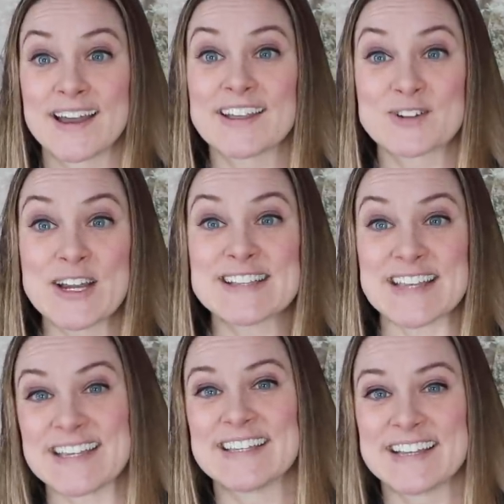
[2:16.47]
that's
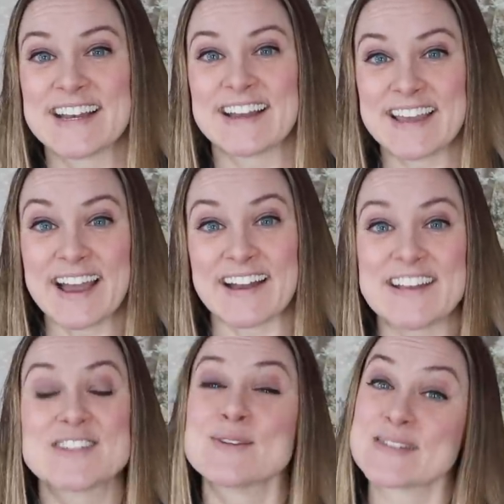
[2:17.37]
crazy. Yeah,
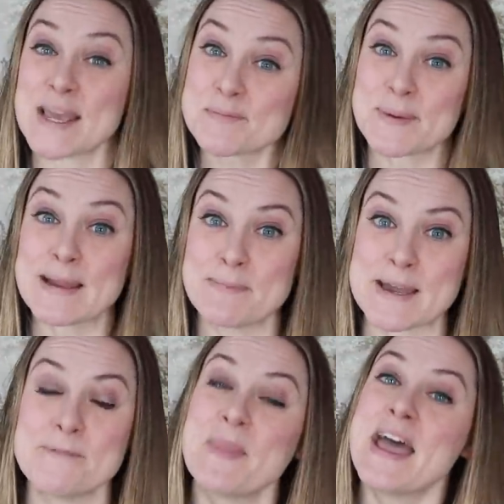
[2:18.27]
so his name's Brad
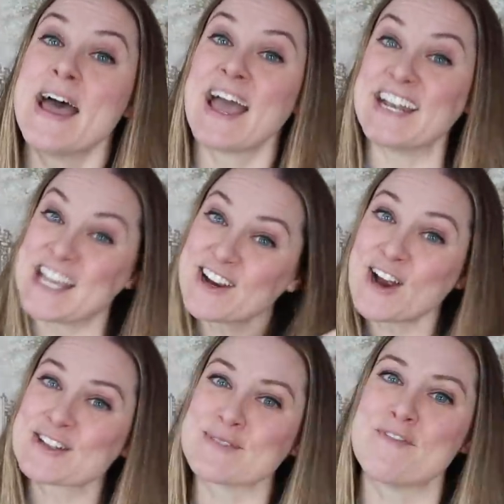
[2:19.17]
Pitt. And here
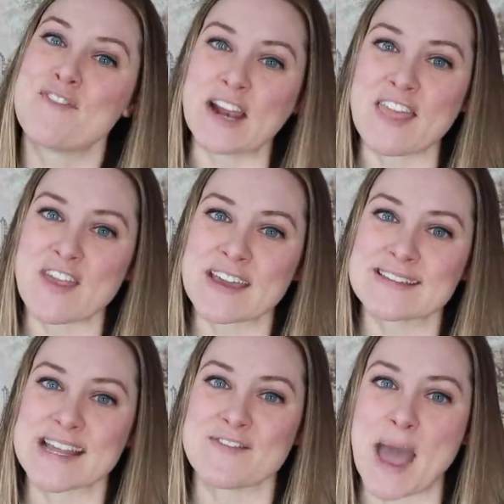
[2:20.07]
are some funny
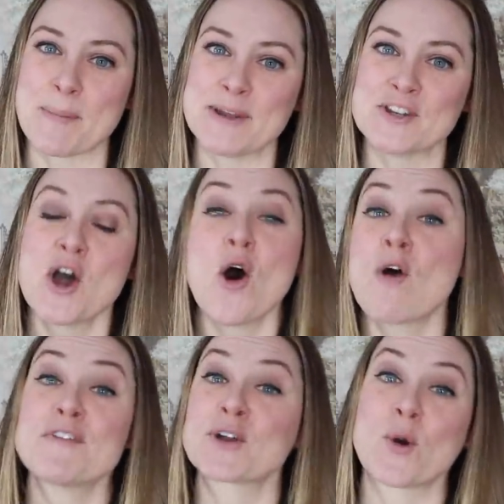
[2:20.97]
things that have happened
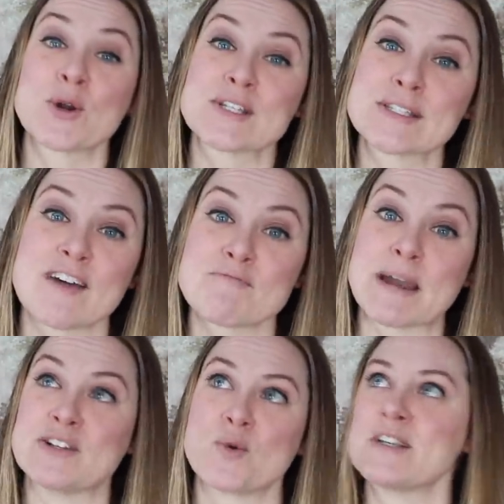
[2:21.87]
over the course of
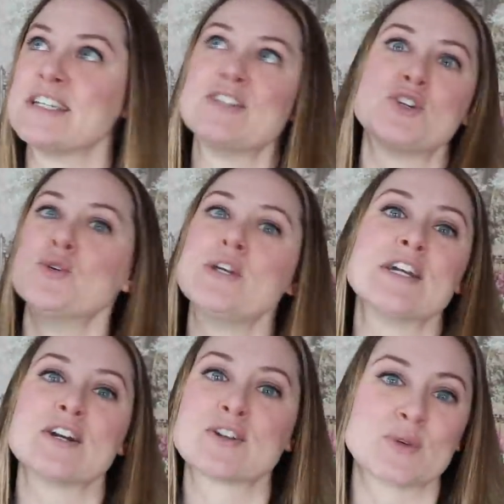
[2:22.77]
my 22
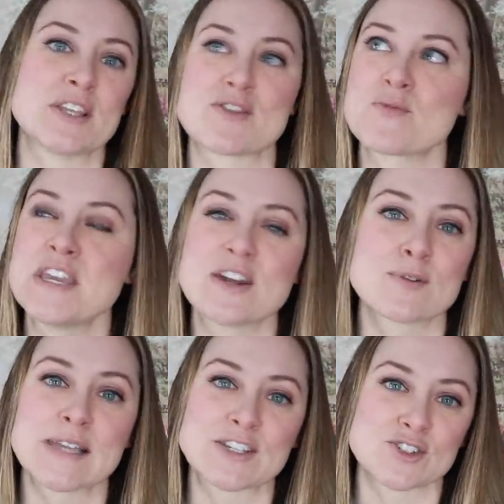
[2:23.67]
year, 23 year
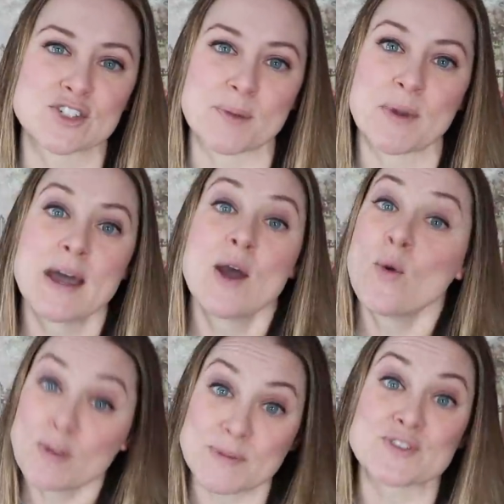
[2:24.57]
relationship
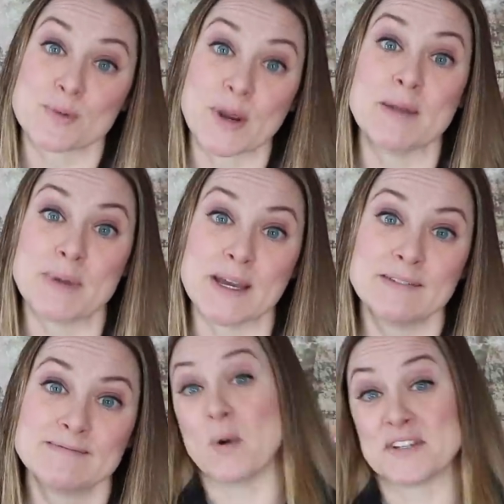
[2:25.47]
with Mr. Brad Pitt.
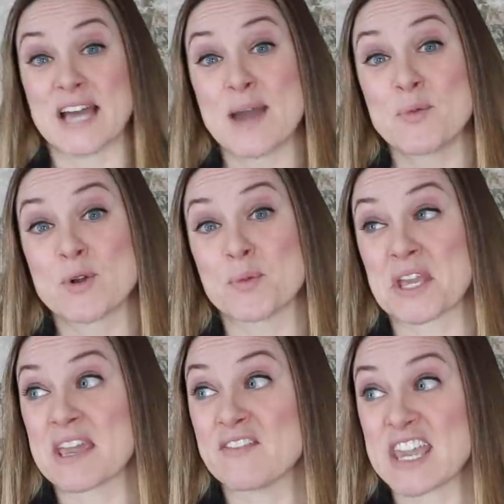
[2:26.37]
One time we were
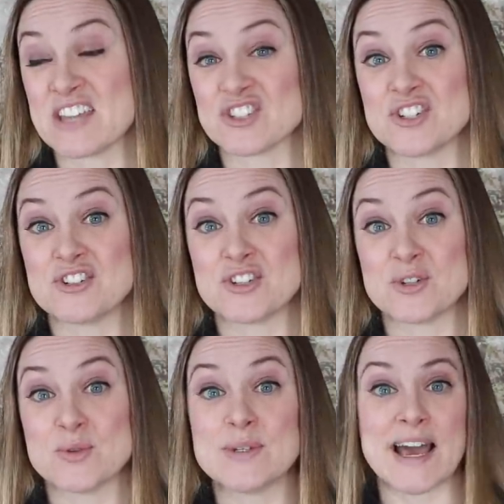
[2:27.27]
booking a vacation
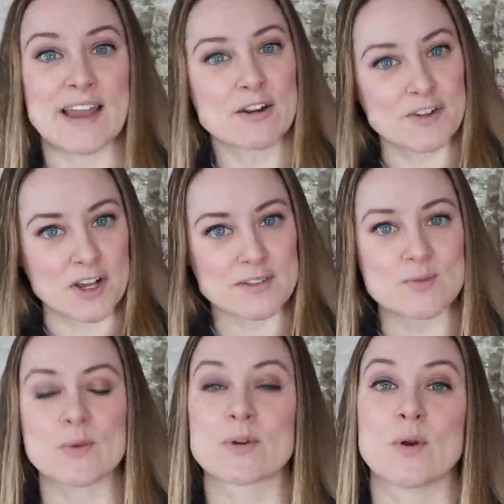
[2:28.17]
to Niagara Falls.
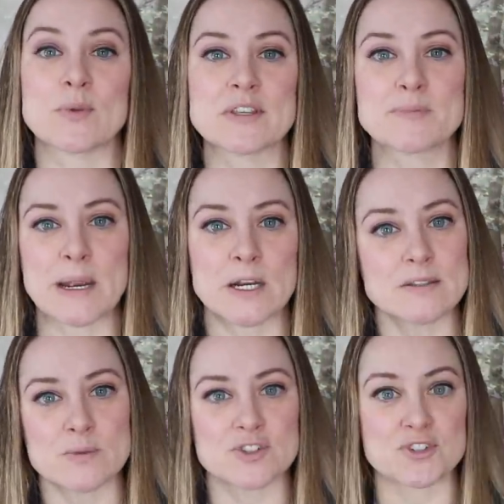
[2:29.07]
We were going with his
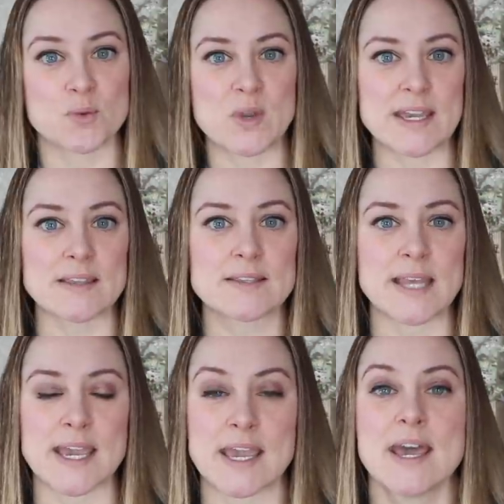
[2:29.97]
parents. It was just a weekend
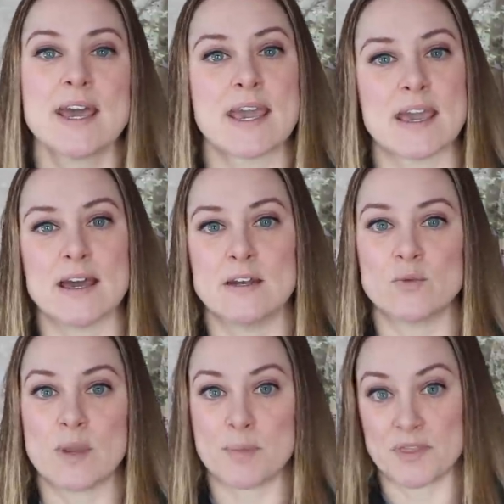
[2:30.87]
stay
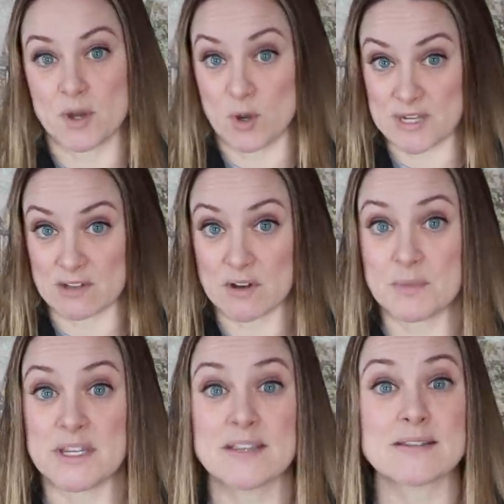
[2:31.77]
and we put the hotel
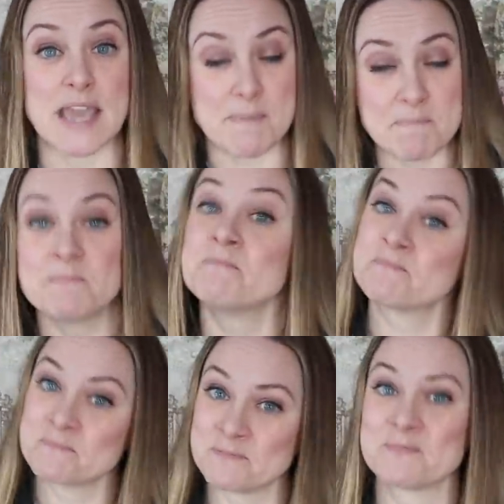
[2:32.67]
room in his name.
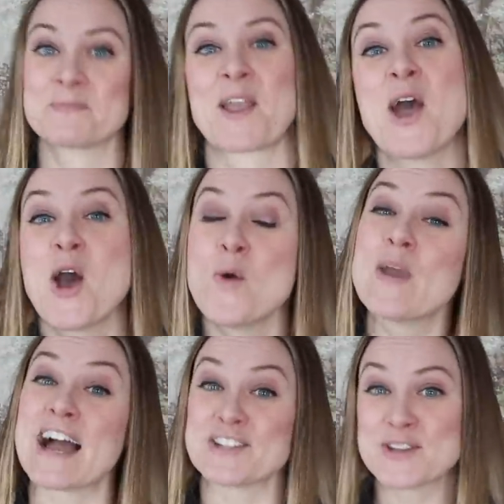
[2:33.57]

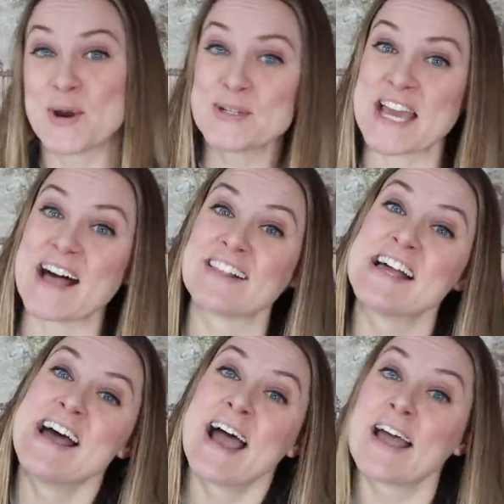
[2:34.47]
We got to the hotel
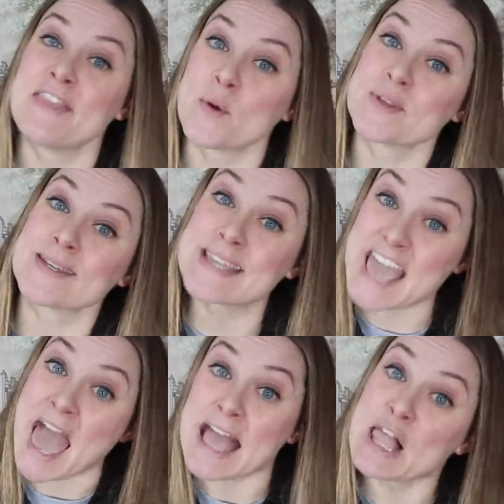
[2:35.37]
and there was a
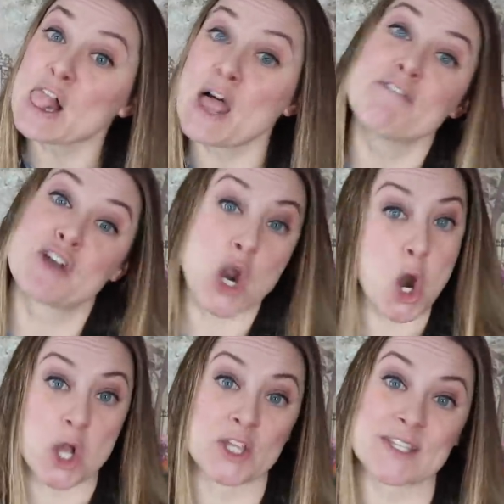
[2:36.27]
gaggle of
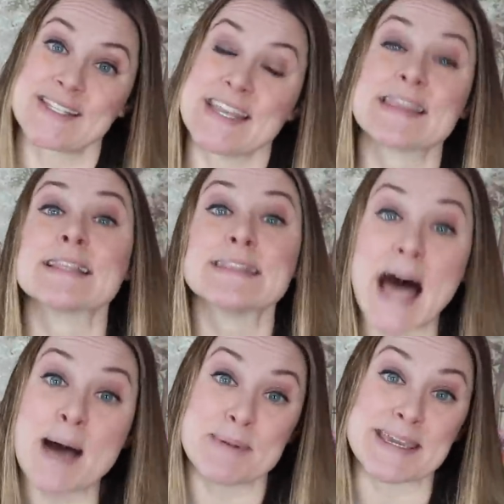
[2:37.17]
girls in the
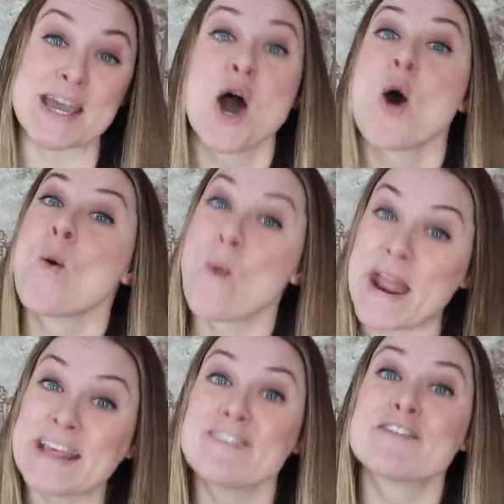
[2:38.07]
lobby
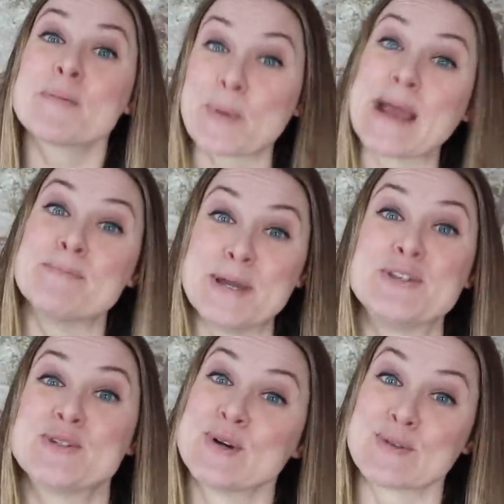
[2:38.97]
waiting for Brad
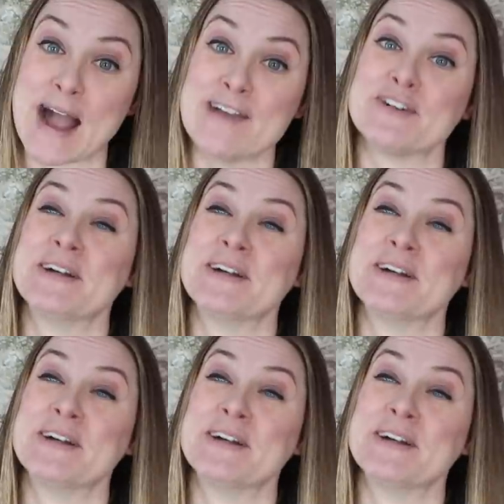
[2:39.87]
Pitt to arrive.